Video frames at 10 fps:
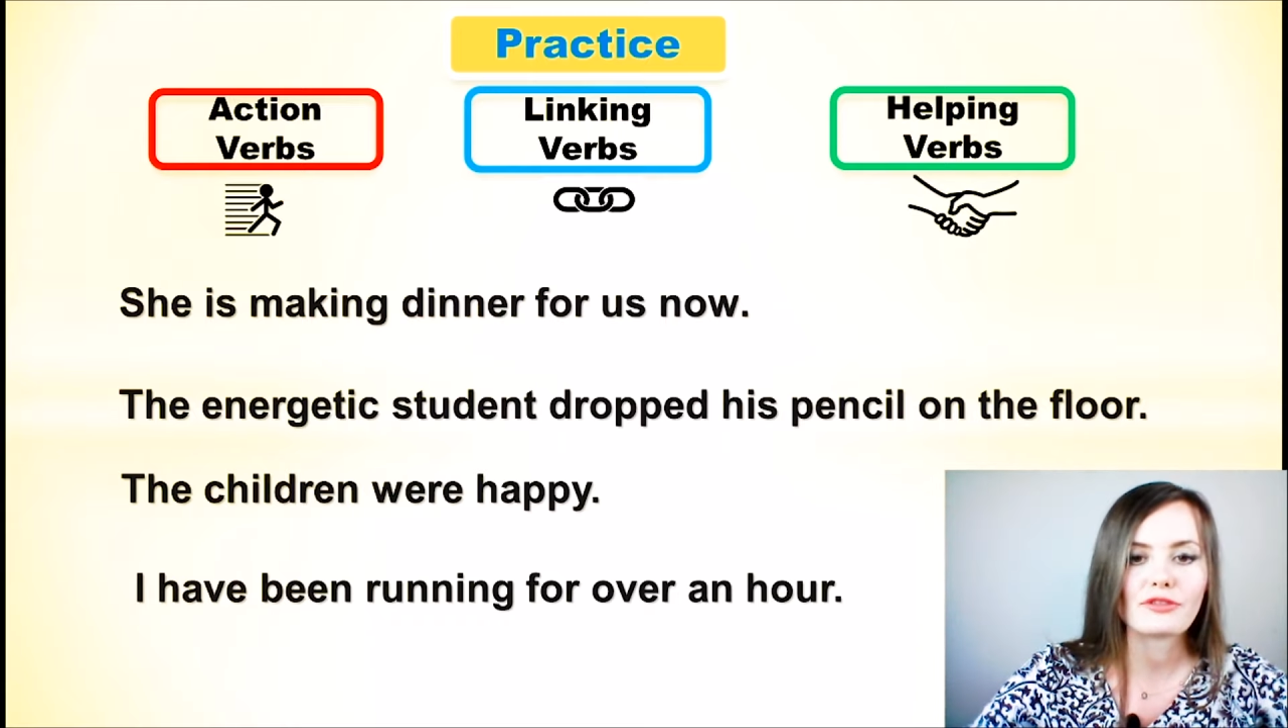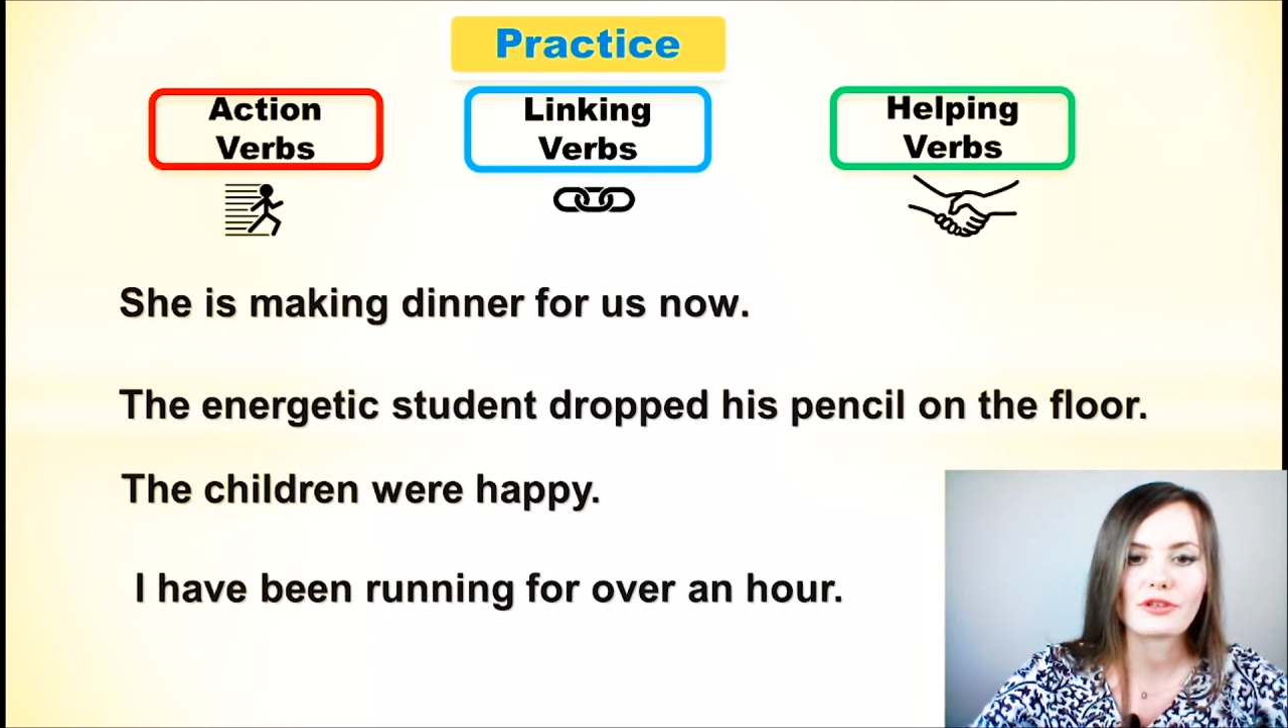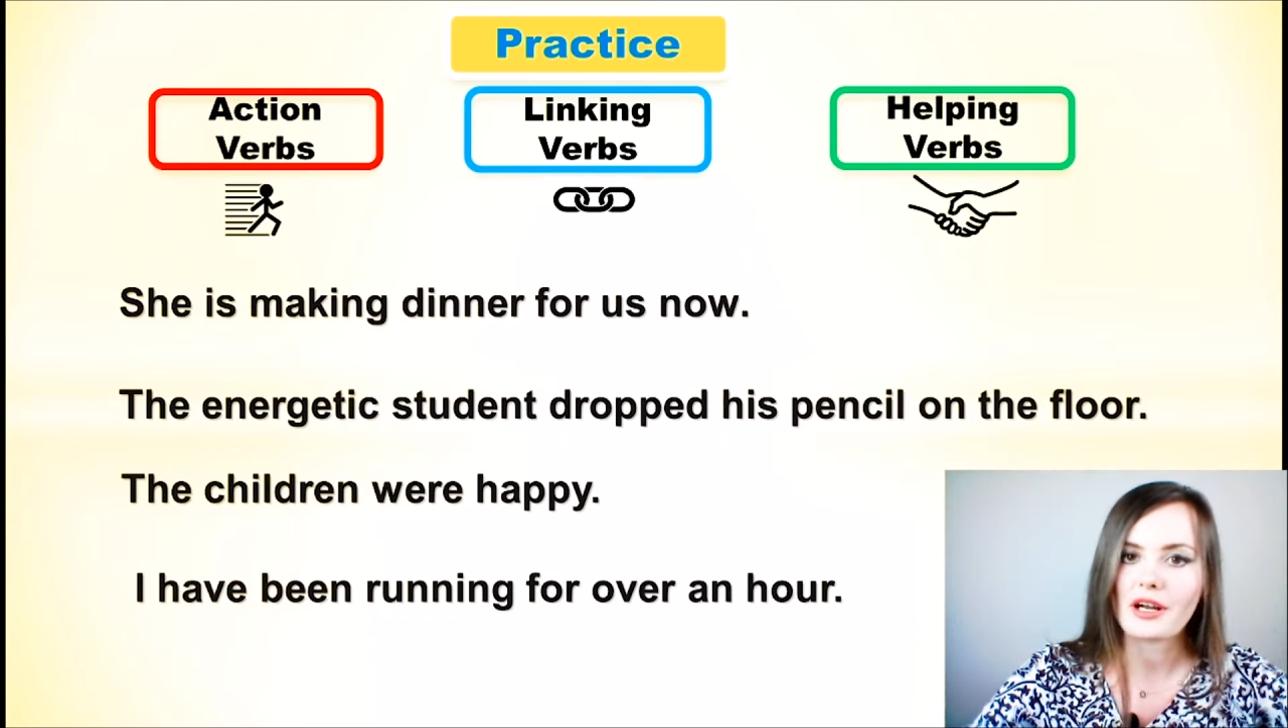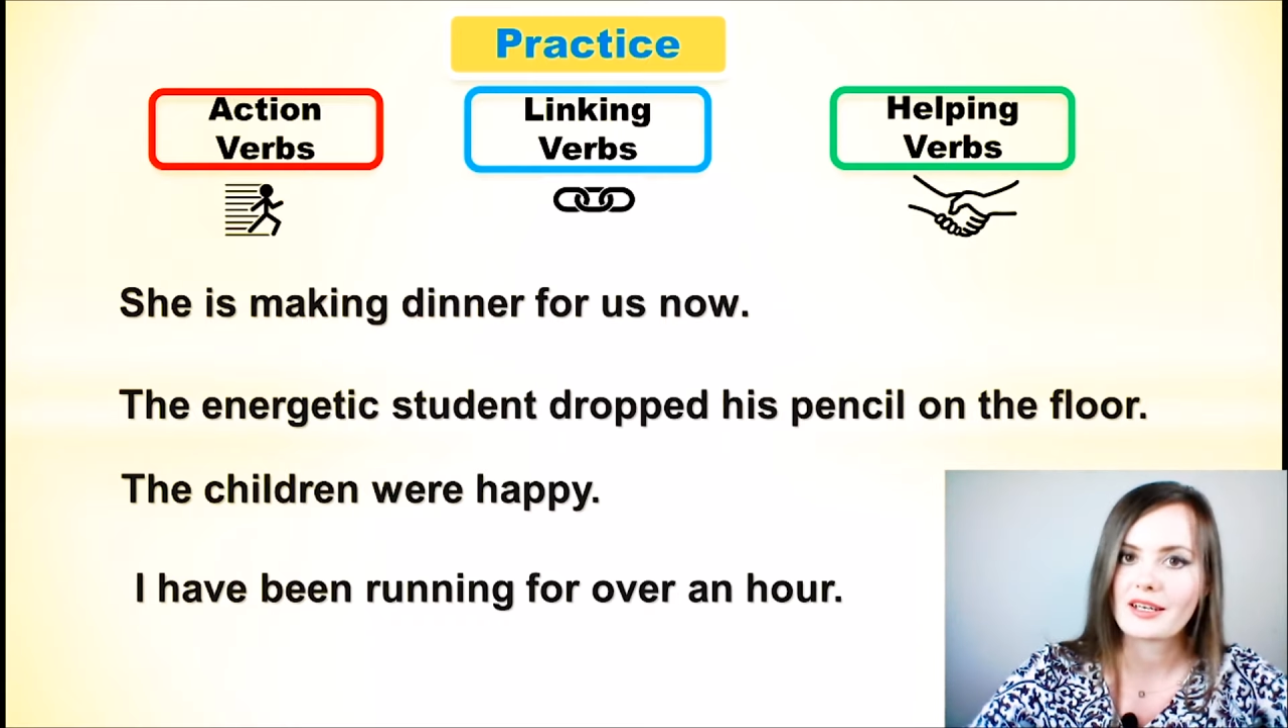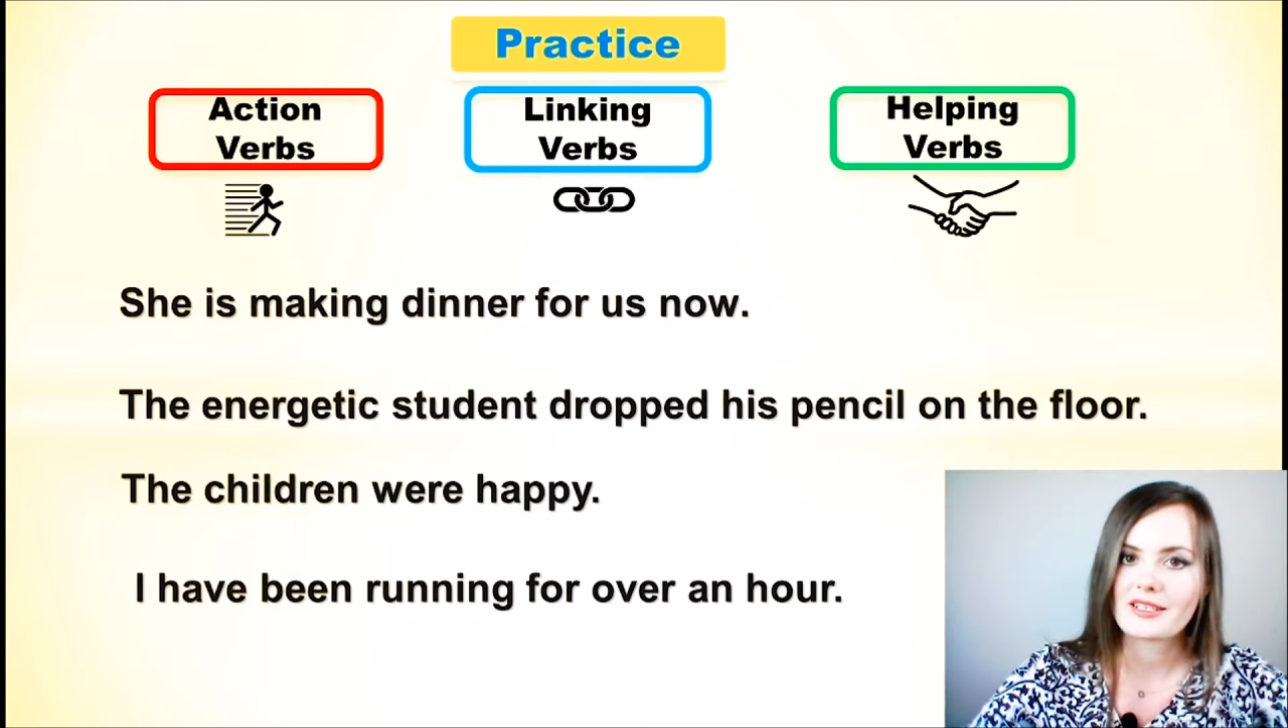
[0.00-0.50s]
for
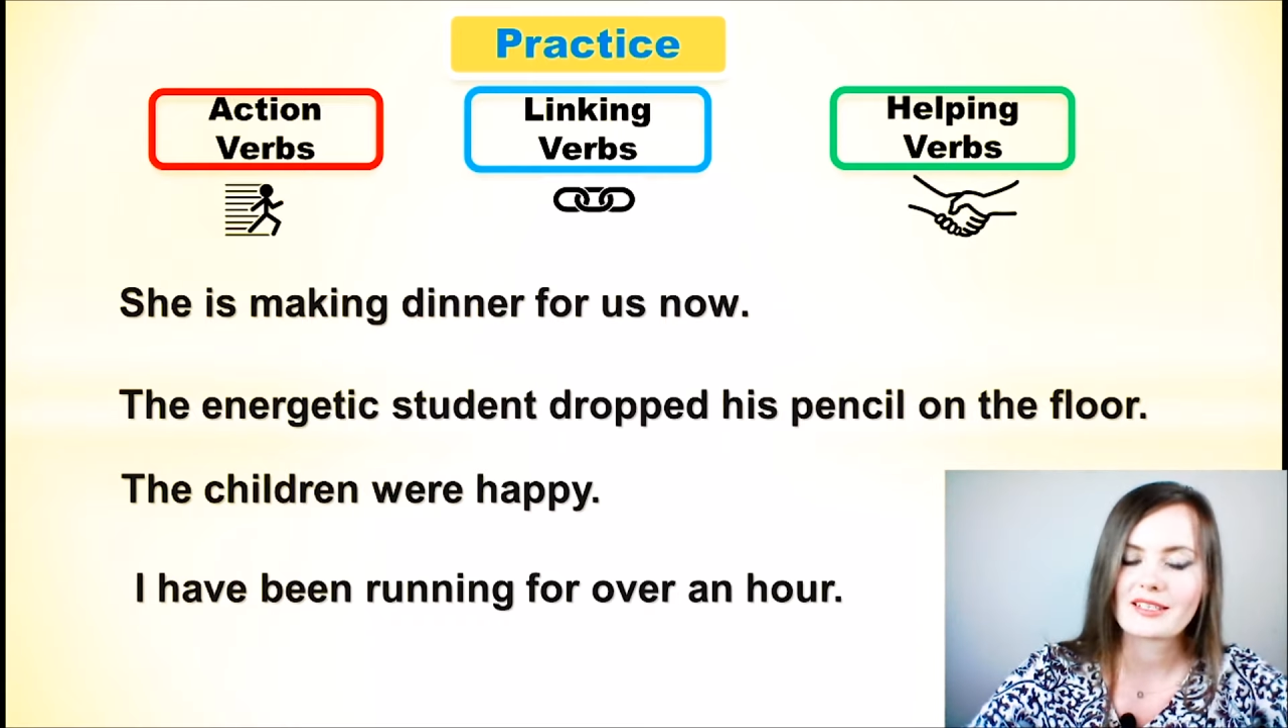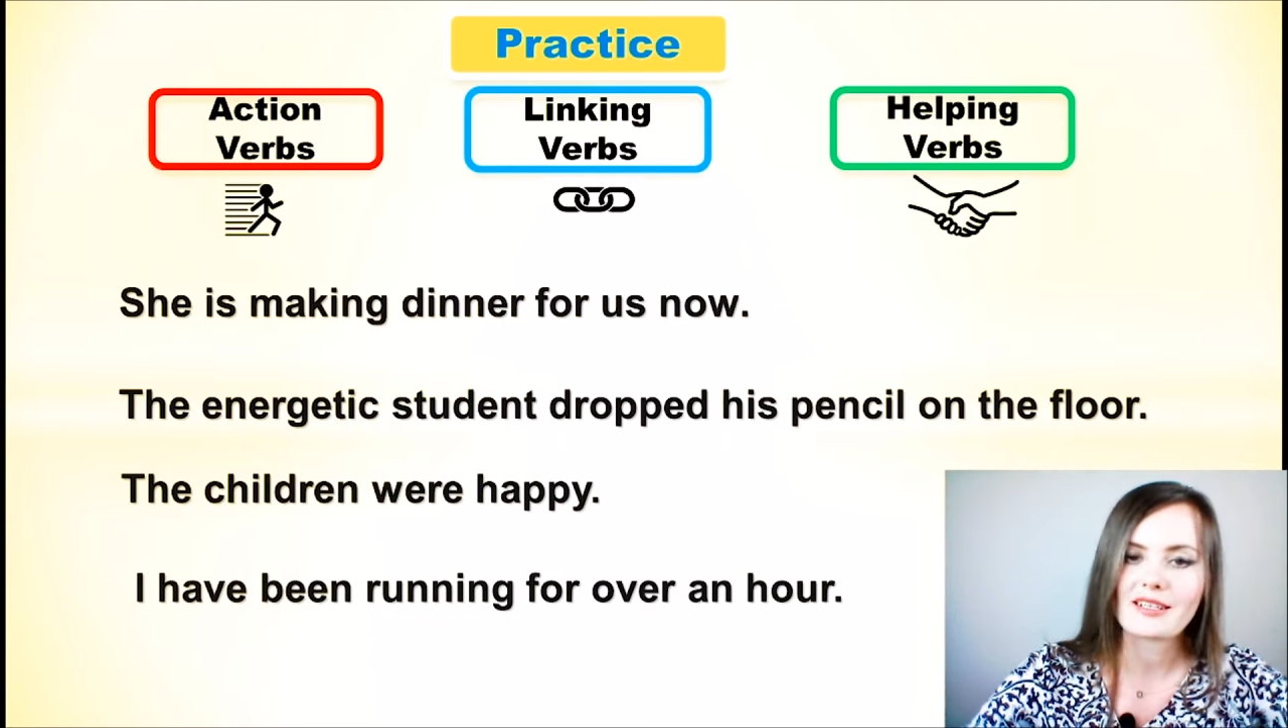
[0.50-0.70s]
us